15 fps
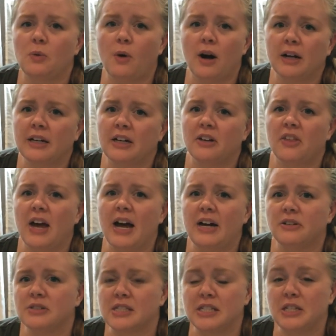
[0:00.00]
walk out of the
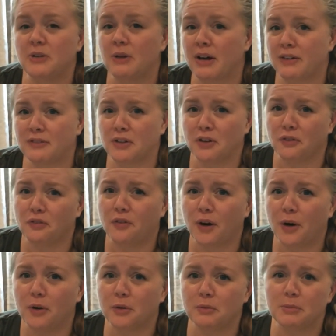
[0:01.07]
house and you have your
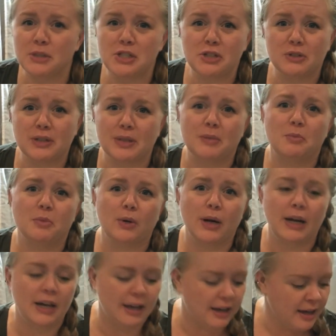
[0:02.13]
phone but you didn't
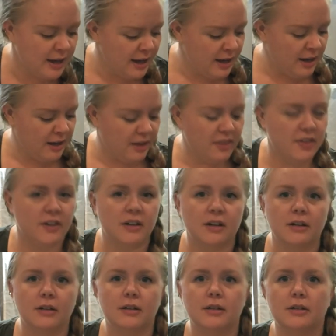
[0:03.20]
bring
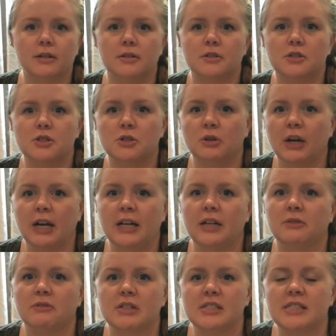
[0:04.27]
the
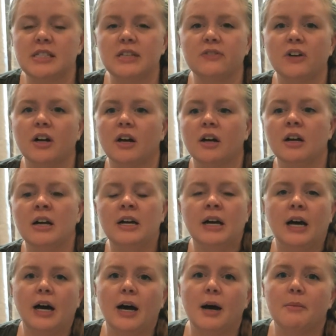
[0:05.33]
training receiver,
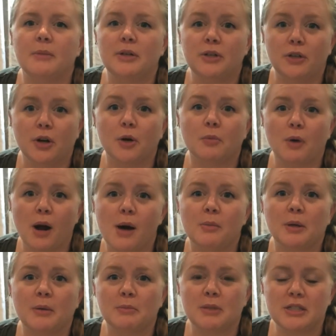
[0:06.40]
no
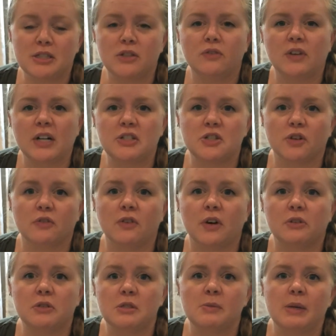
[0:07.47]
problem, because you've got your
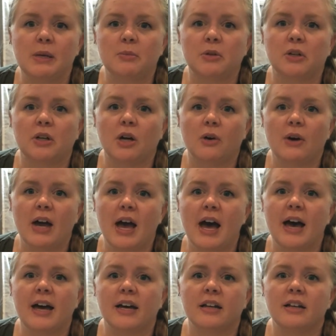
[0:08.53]
phone to be able to go
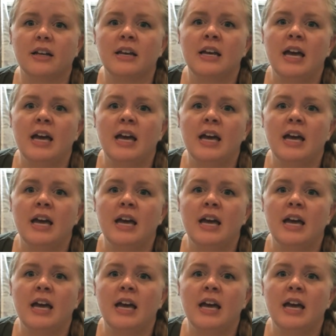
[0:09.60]
ahead